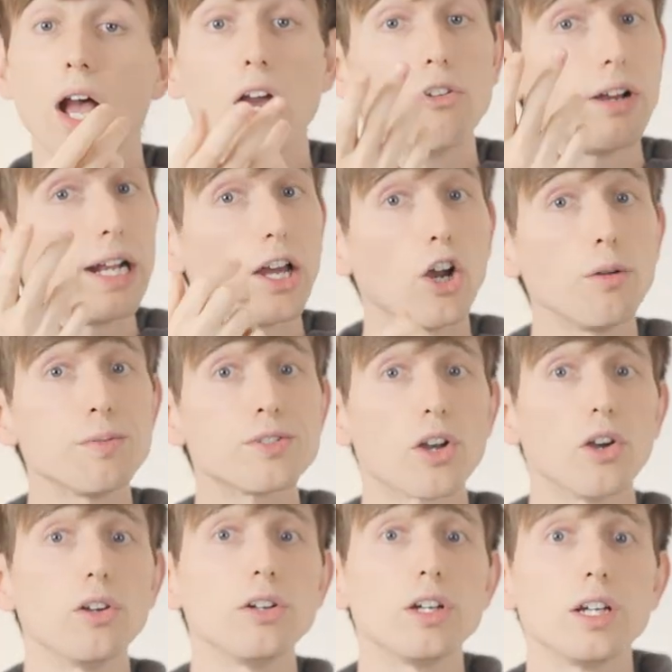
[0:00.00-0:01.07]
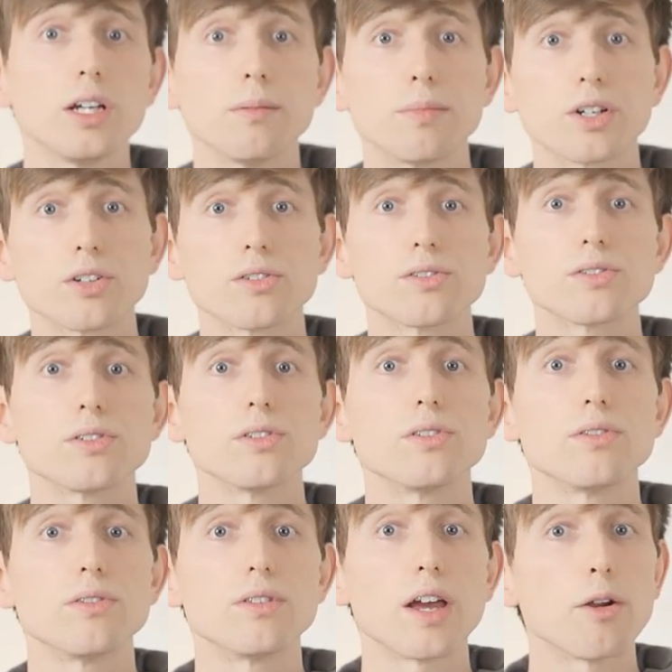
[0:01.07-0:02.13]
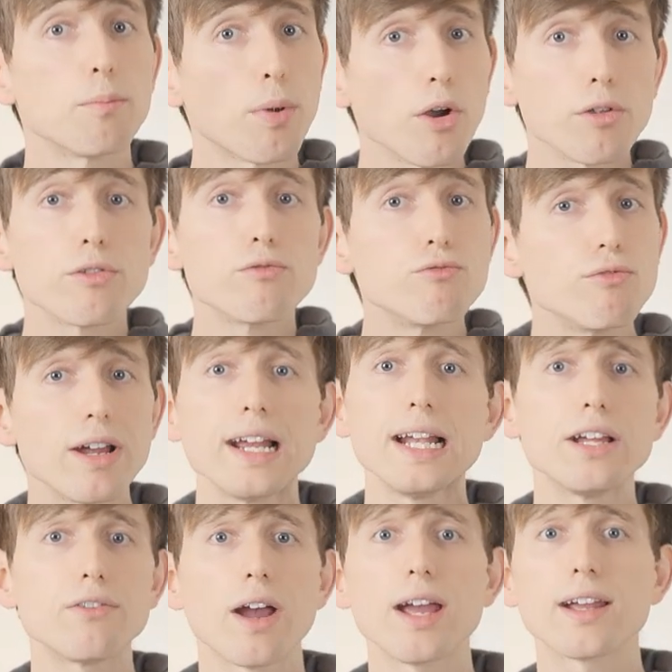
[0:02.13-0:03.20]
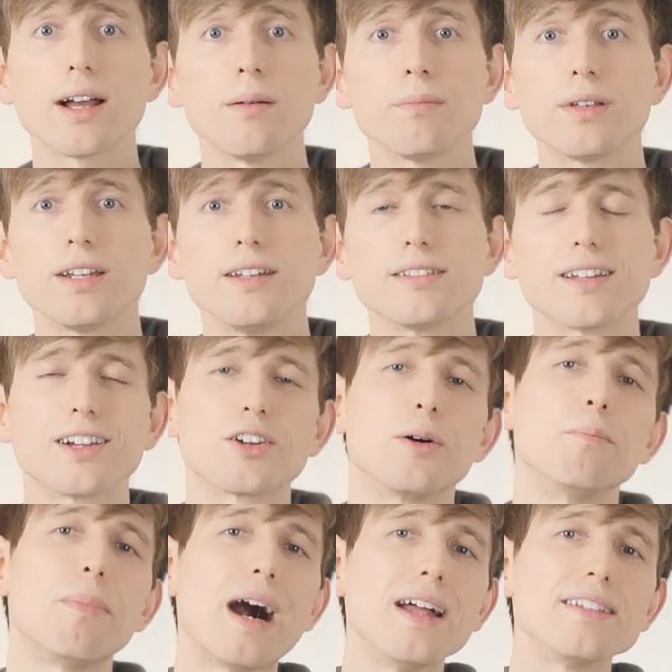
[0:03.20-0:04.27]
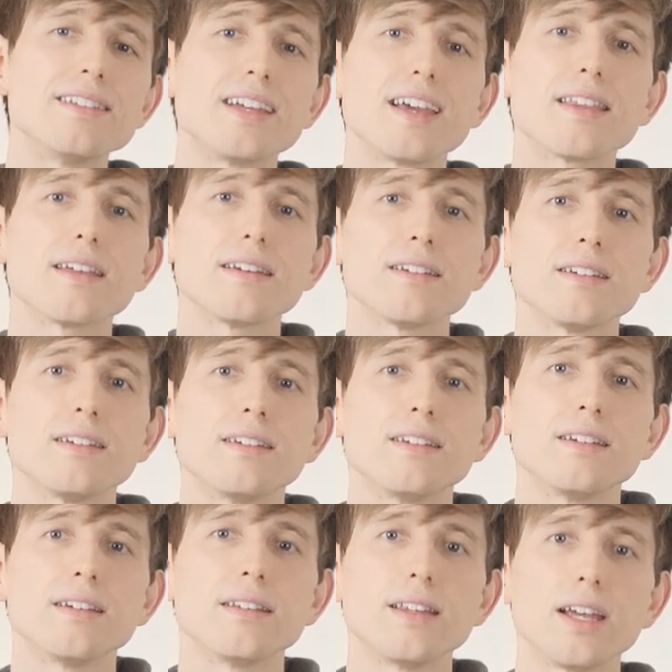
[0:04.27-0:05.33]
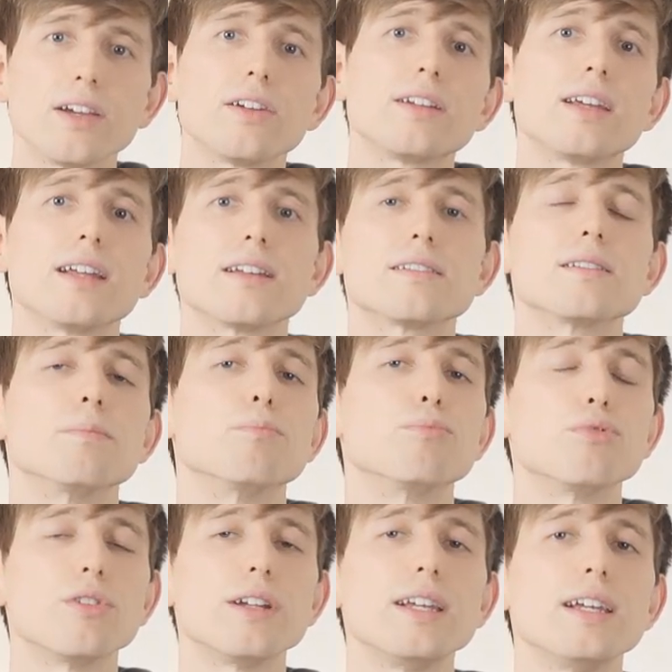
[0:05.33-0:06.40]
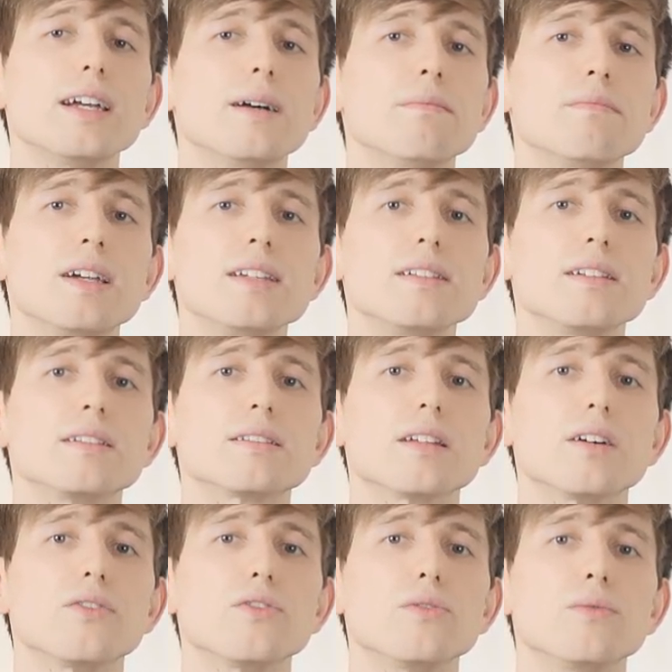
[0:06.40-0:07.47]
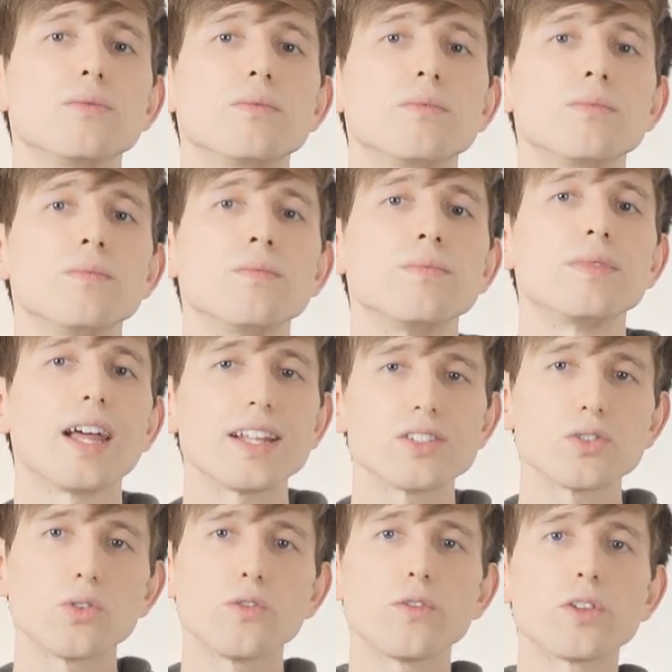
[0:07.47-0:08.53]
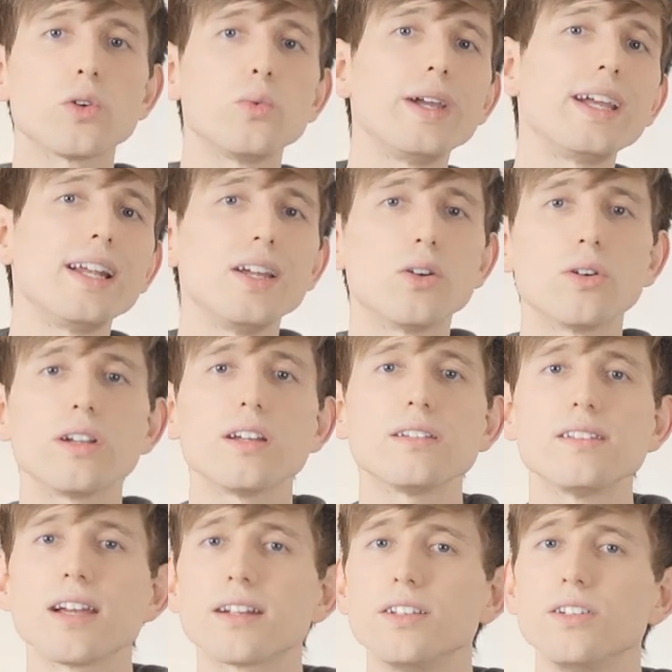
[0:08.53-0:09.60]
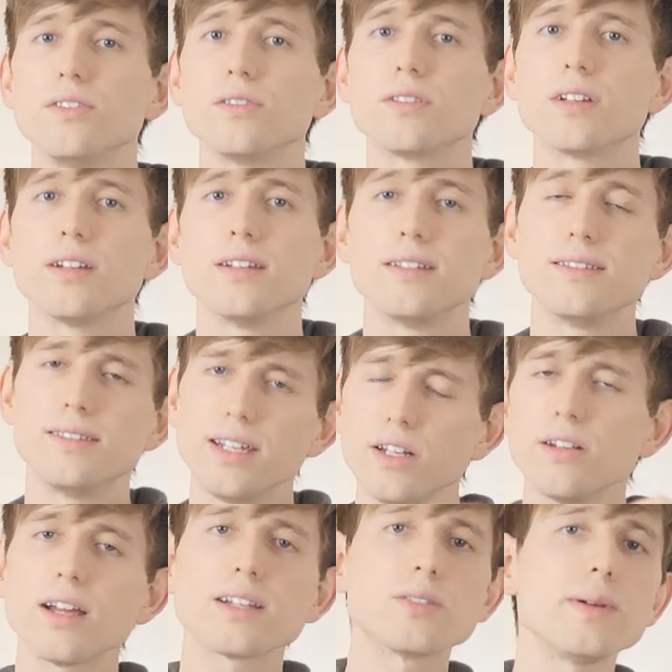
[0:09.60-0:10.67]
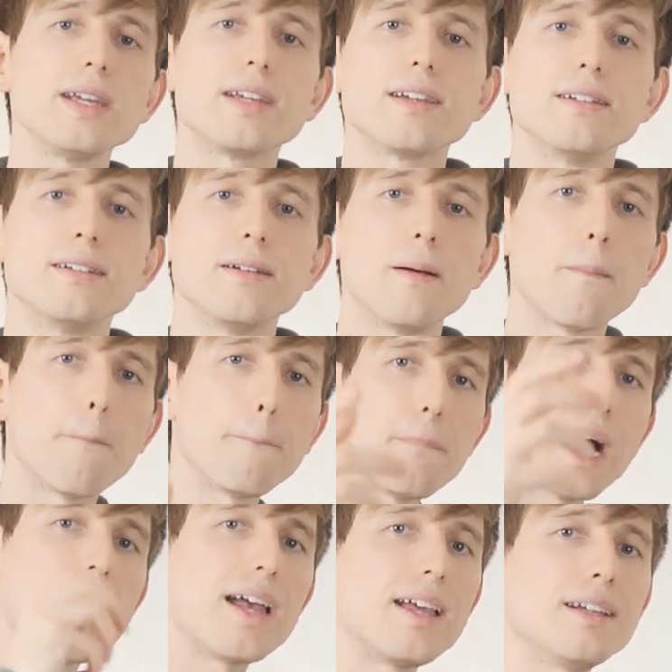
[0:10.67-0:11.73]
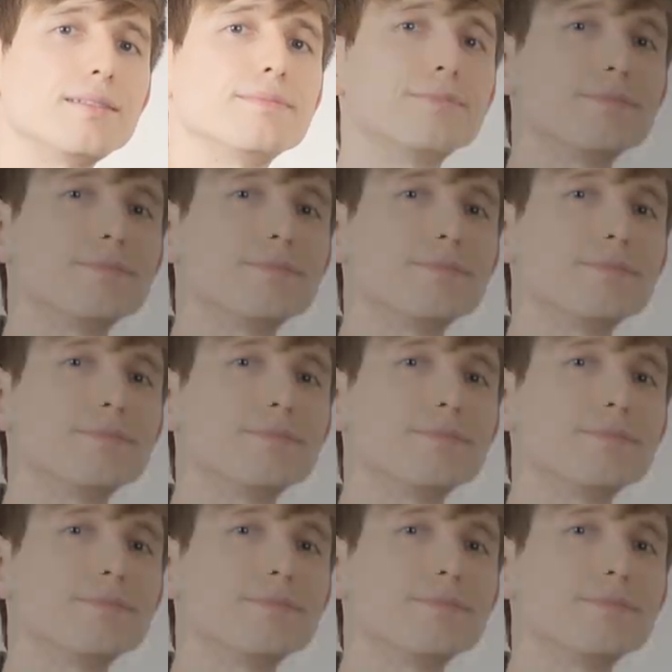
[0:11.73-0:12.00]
I really hope so, because they're both really great companies, and combined together, they could get us some pretty amazing stuff. That's all for the weekly Audio Tech News. See you next week. Bye.